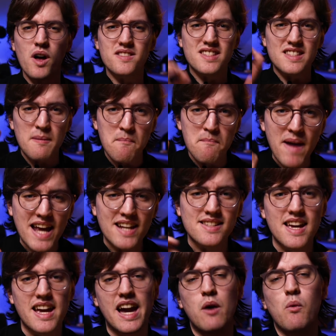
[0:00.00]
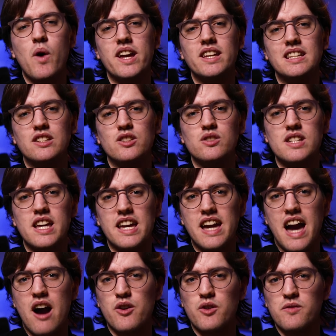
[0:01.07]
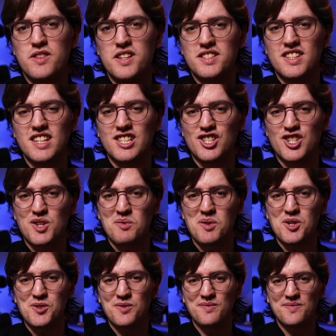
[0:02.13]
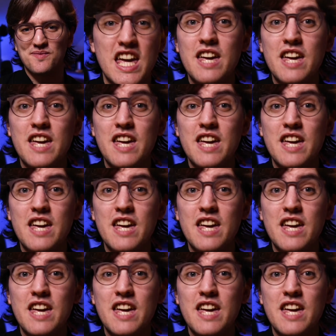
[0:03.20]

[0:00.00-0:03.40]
What's the main takeaway that you take out of this interview?